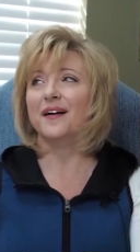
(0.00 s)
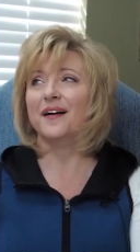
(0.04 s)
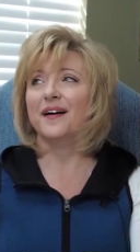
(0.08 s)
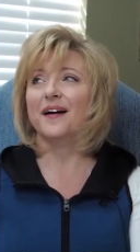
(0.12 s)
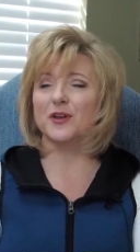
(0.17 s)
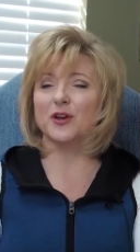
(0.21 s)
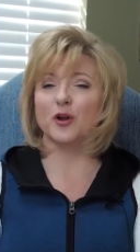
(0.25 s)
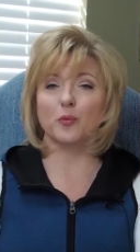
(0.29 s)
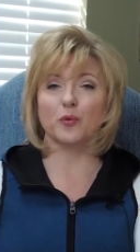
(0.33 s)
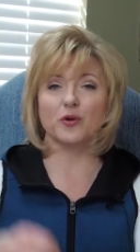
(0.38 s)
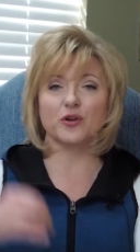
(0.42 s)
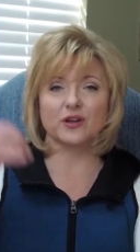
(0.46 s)

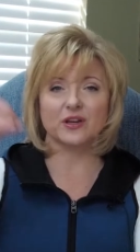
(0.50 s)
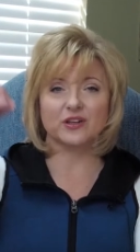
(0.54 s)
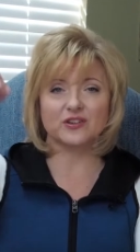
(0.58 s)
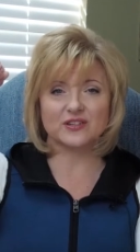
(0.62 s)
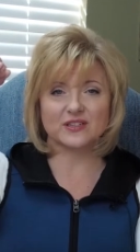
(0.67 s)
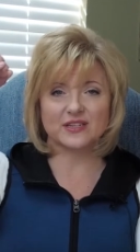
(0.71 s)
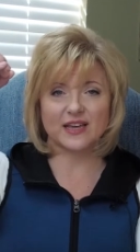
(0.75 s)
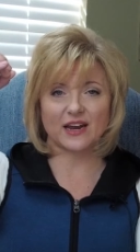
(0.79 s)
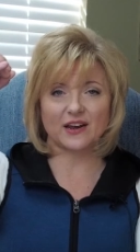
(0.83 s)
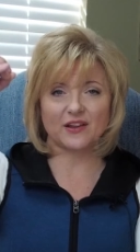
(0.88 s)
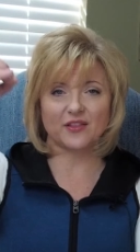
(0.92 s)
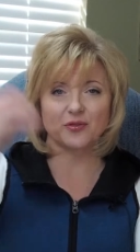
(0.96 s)
you know, where you can
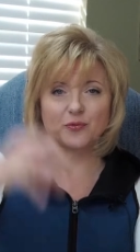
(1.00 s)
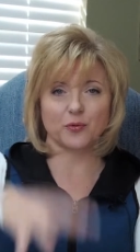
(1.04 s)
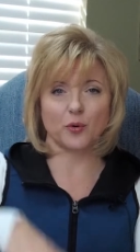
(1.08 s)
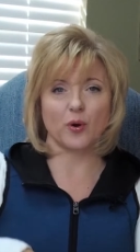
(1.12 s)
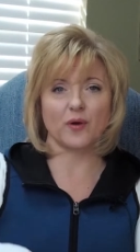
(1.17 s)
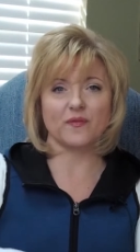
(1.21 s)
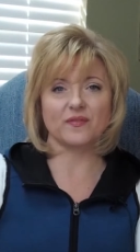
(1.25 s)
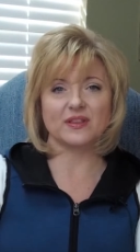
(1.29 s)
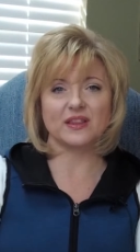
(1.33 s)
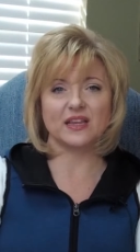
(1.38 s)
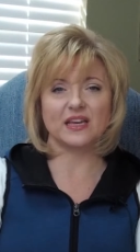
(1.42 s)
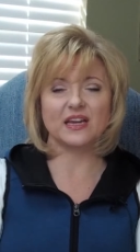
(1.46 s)
just kind of throw
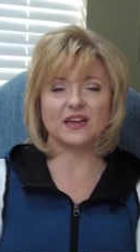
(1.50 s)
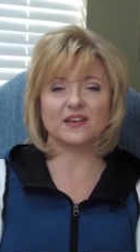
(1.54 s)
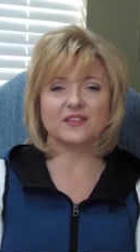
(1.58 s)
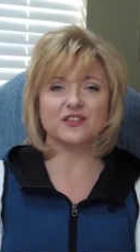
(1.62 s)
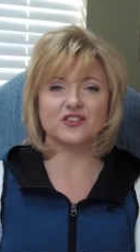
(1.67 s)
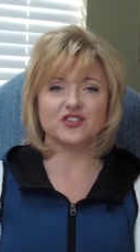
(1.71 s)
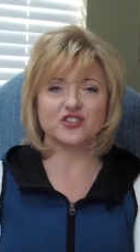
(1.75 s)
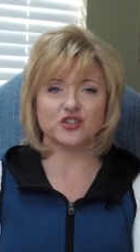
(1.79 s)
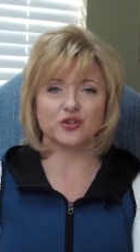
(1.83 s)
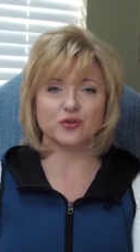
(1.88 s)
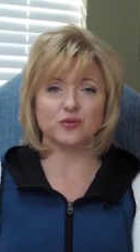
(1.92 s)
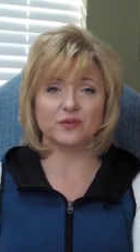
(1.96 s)
everything in
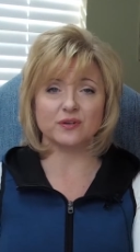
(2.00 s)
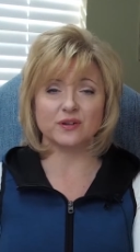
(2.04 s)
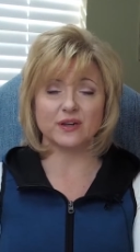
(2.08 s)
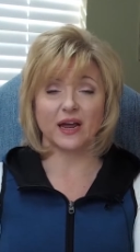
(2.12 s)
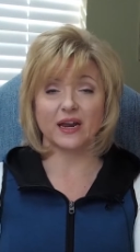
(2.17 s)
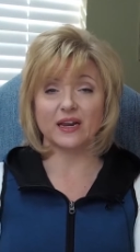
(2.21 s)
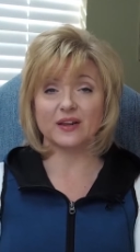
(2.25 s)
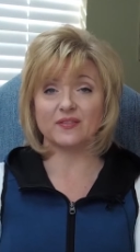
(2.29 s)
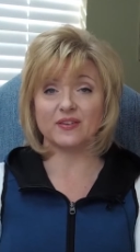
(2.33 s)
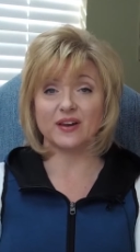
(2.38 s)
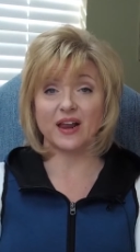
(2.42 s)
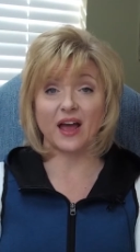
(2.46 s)
the chute and
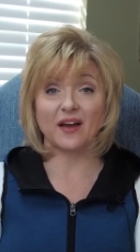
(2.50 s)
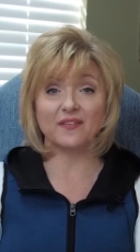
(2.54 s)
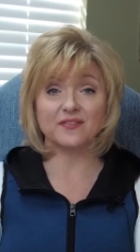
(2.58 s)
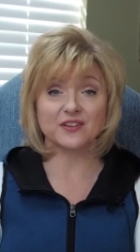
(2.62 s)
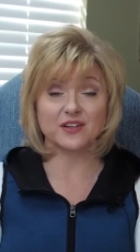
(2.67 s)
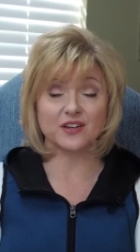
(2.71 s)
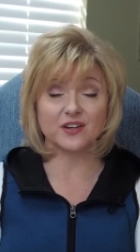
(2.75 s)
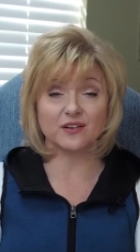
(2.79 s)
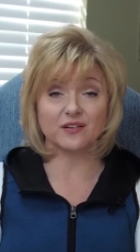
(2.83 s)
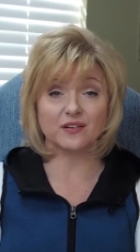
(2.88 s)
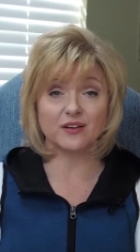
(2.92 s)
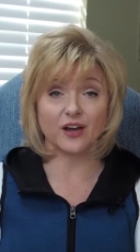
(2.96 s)
not even have
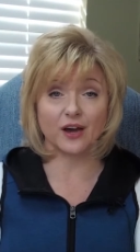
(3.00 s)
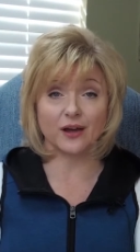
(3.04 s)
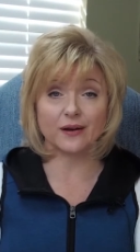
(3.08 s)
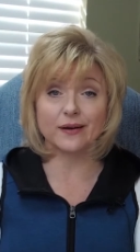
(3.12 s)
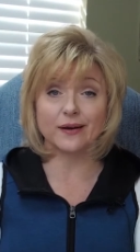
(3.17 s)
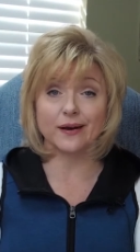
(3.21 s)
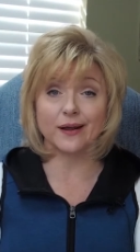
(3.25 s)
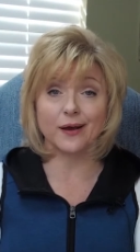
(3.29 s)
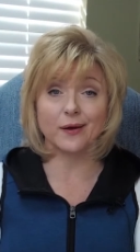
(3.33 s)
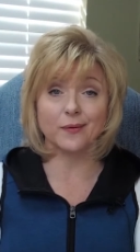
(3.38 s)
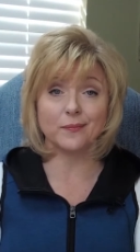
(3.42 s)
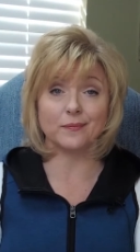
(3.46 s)
to cut
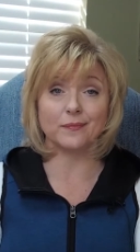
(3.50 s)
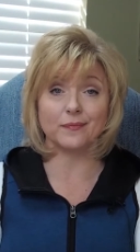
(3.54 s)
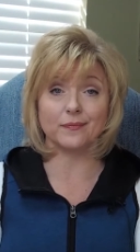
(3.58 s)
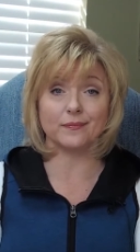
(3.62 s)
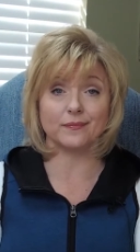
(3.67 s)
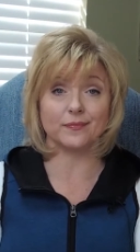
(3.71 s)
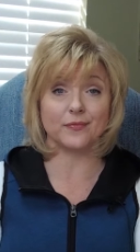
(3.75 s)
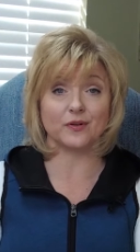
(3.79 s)
it up.